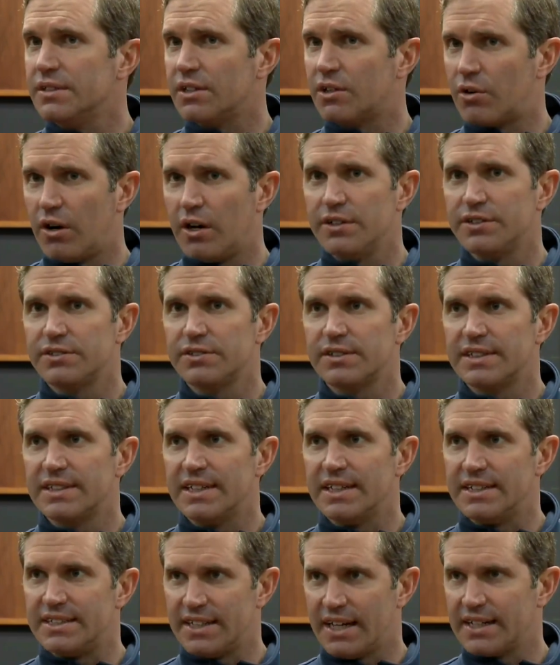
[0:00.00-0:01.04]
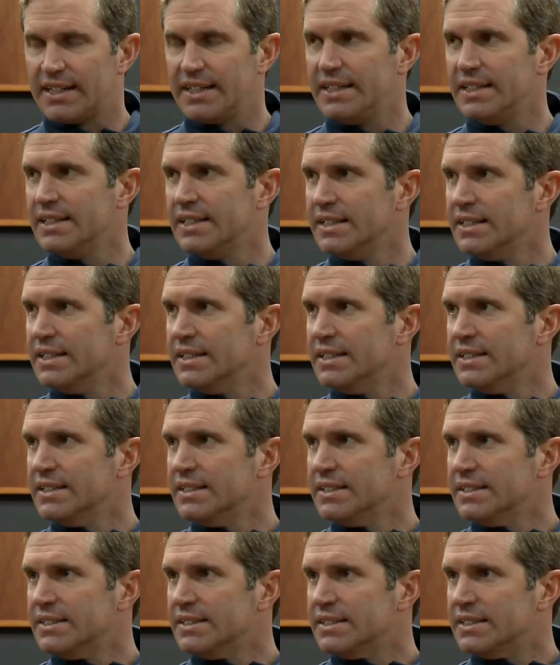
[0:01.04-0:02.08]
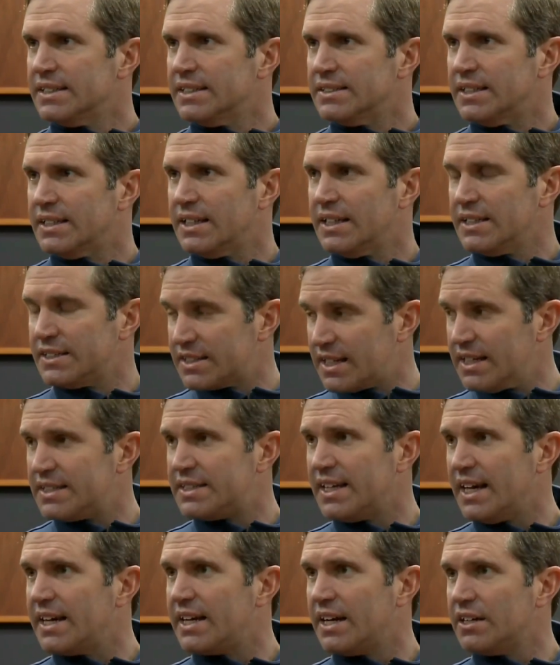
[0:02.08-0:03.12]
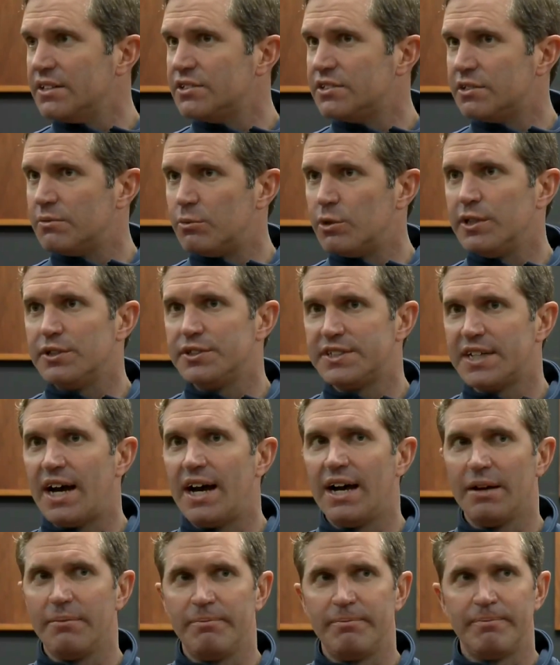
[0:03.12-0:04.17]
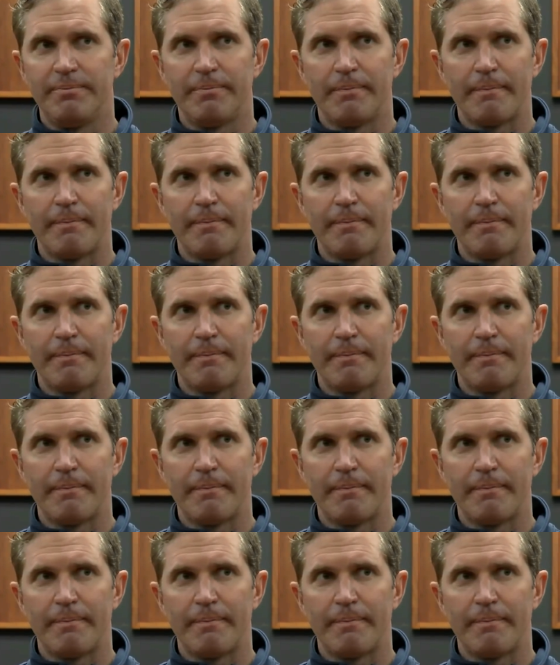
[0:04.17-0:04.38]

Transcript: across Kentucky, and it's going to take us some real time.